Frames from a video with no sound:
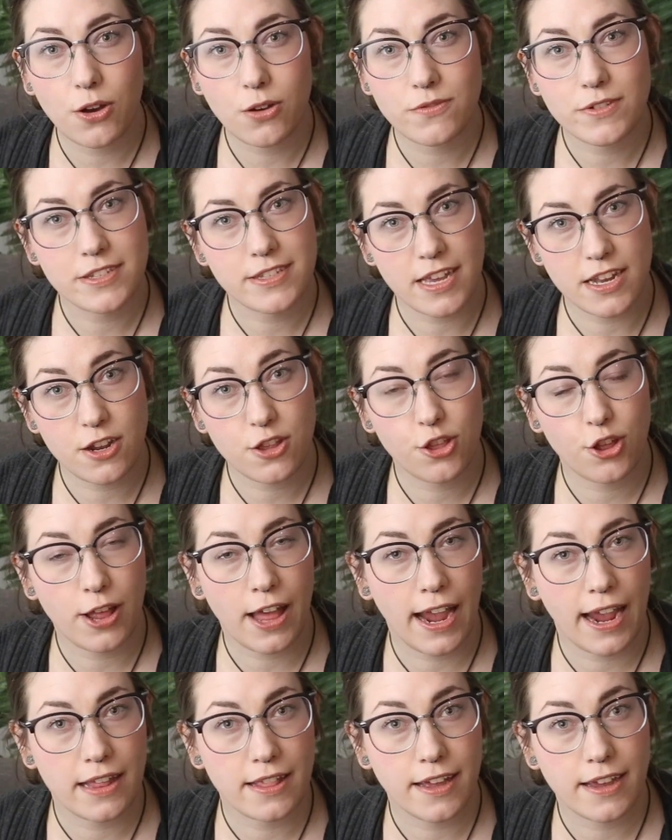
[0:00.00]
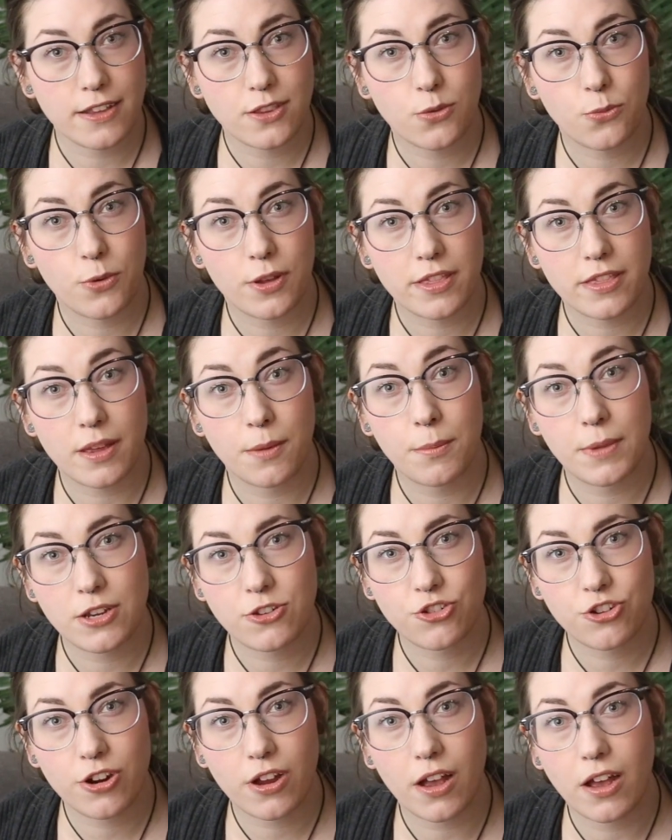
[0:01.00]
over zenithal highlights with a
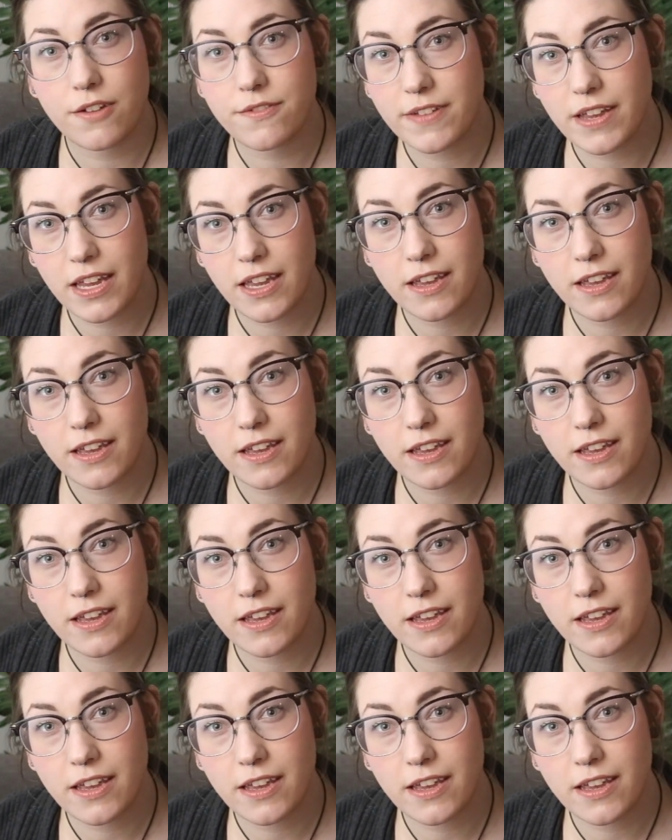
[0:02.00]
mixture of